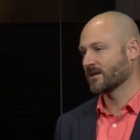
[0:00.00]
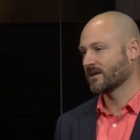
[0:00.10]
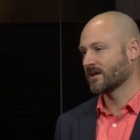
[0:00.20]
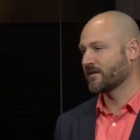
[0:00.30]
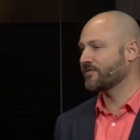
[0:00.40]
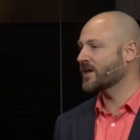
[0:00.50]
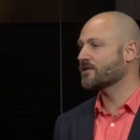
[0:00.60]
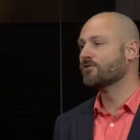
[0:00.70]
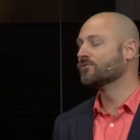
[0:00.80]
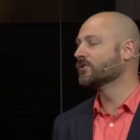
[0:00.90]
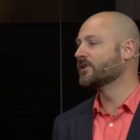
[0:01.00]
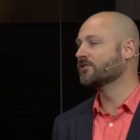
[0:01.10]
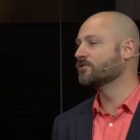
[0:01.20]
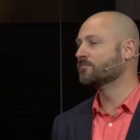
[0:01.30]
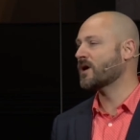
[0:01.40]
if they only
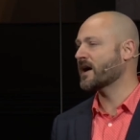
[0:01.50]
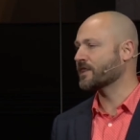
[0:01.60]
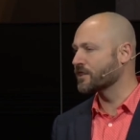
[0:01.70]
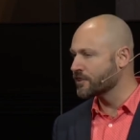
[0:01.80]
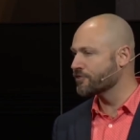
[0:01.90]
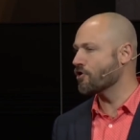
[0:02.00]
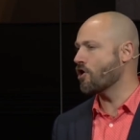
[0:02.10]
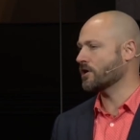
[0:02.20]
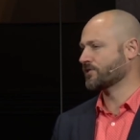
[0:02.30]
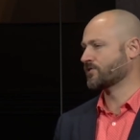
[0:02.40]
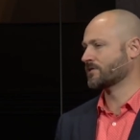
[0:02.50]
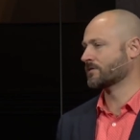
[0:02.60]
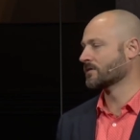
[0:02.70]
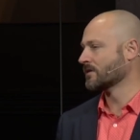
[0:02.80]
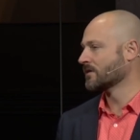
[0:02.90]
knew my thoughts
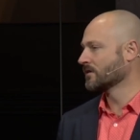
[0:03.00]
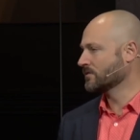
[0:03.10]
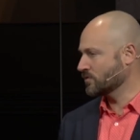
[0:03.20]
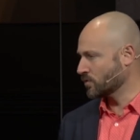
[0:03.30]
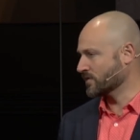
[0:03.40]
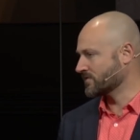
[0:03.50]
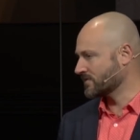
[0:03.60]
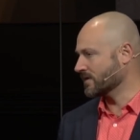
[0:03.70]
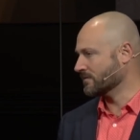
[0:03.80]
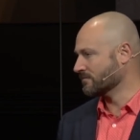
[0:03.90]
towards them,